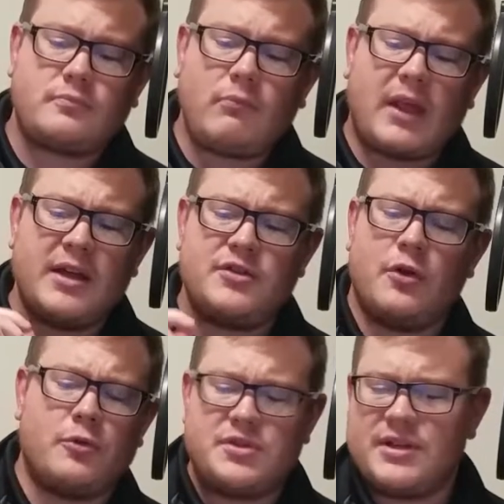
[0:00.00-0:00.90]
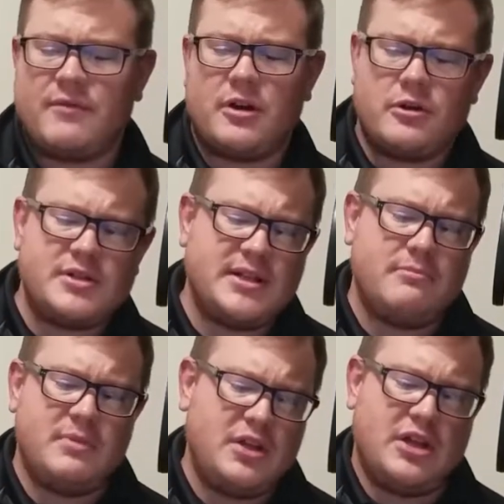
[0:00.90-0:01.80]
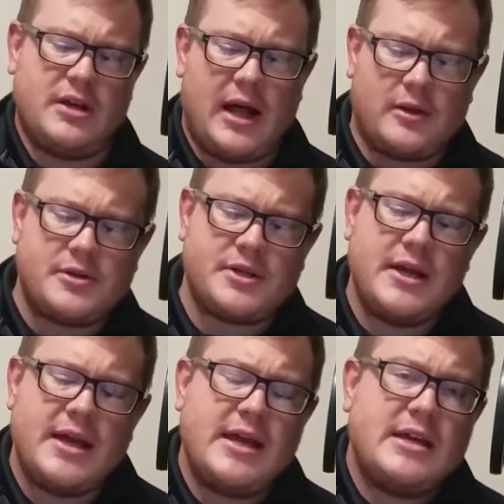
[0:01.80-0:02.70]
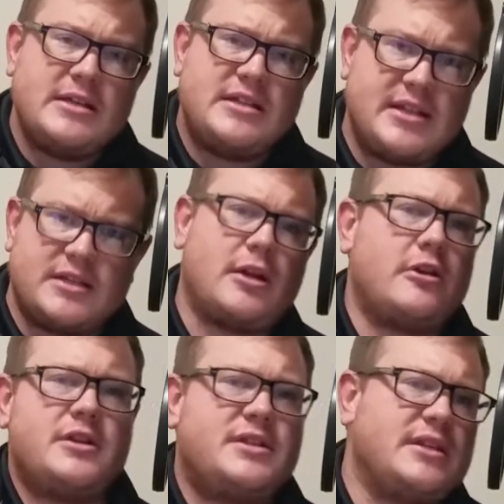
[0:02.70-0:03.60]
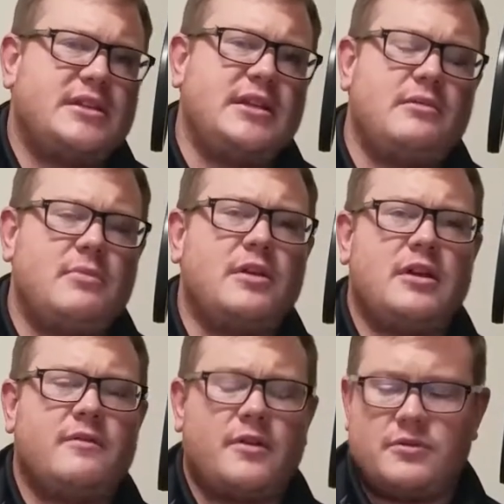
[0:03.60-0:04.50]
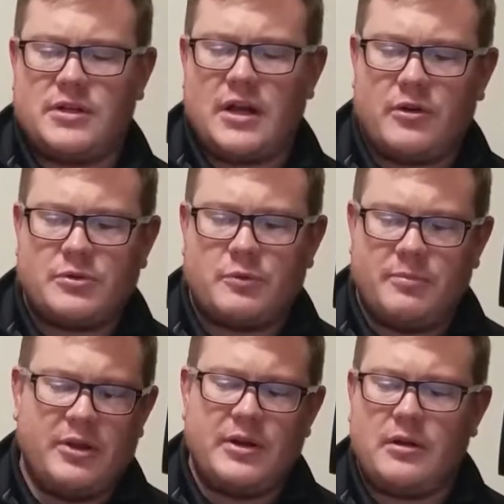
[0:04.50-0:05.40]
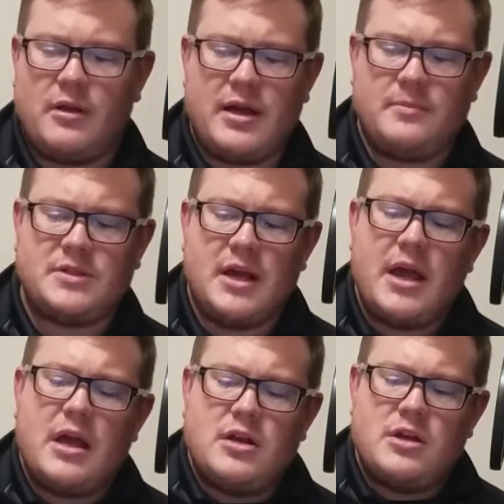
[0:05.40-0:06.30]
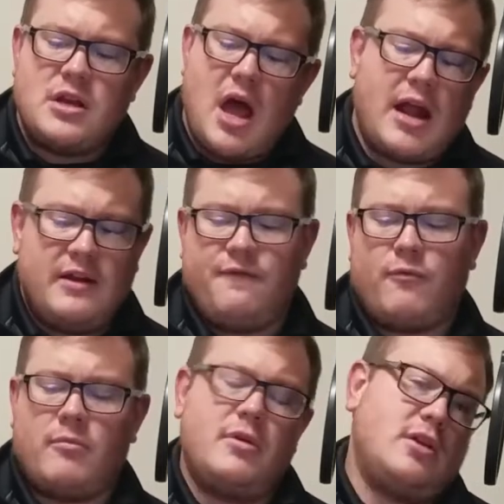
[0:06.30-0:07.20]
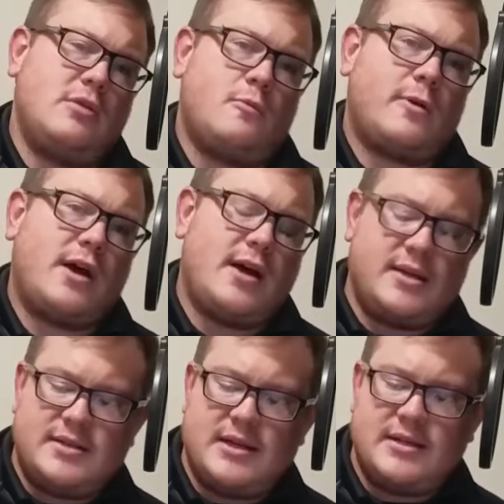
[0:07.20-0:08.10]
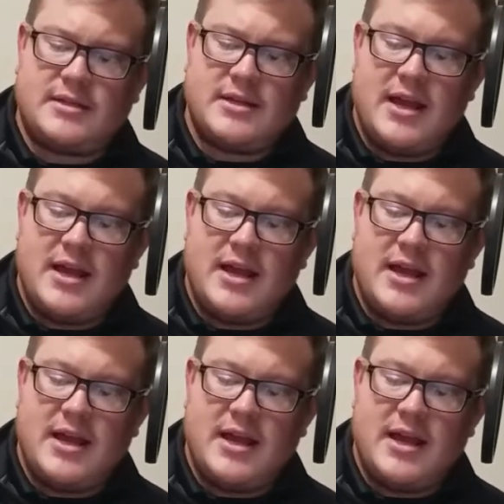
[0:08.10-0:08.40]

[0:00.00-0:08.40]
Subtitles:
It totaled $710 million. $616 million of those dollars were building claims. $94 million were contents.